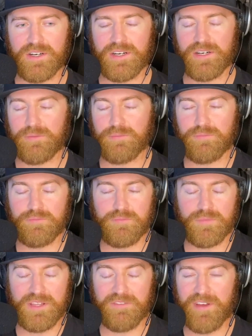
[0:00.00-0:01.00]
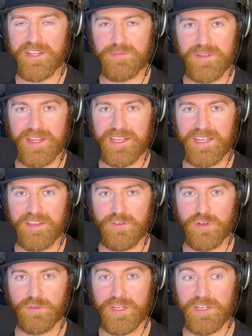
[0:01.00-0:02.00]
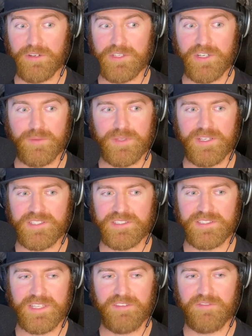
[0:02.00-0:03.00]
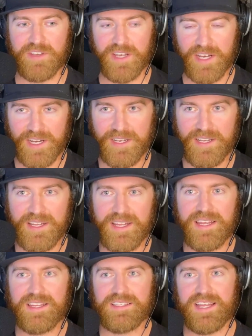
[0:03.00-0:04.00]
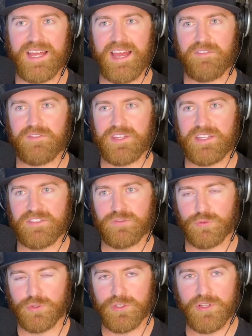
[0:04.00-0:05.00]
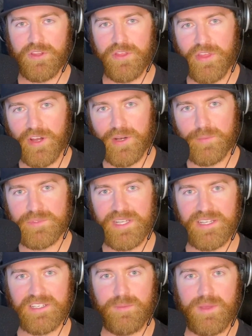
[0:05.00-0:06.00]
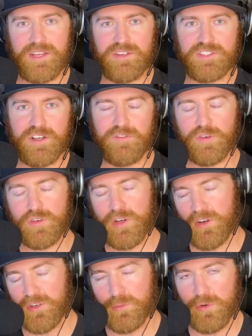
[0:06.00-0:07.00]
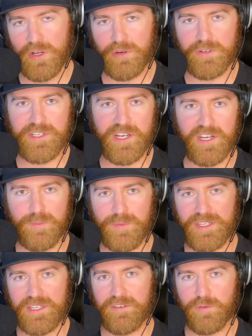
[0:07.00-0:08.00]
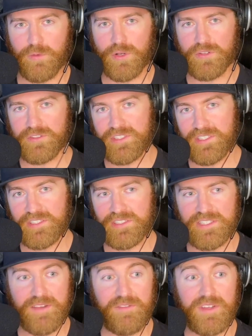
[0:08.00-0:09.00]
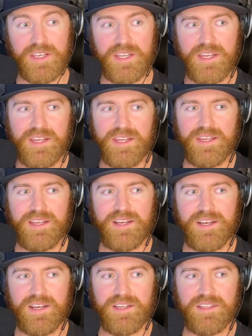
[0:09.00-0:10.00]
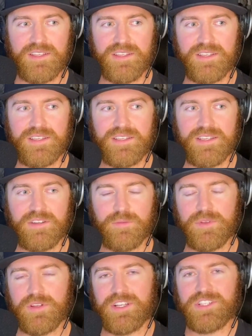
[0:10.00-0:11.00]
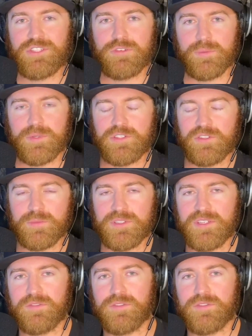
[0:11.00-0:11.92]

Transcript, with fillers: uh investment that can give you a rate of return, because if not, to have these rule of thumbs and to make yourself feel comfortable at retirement of around sixty-seven, uh, it would be extremely, extremely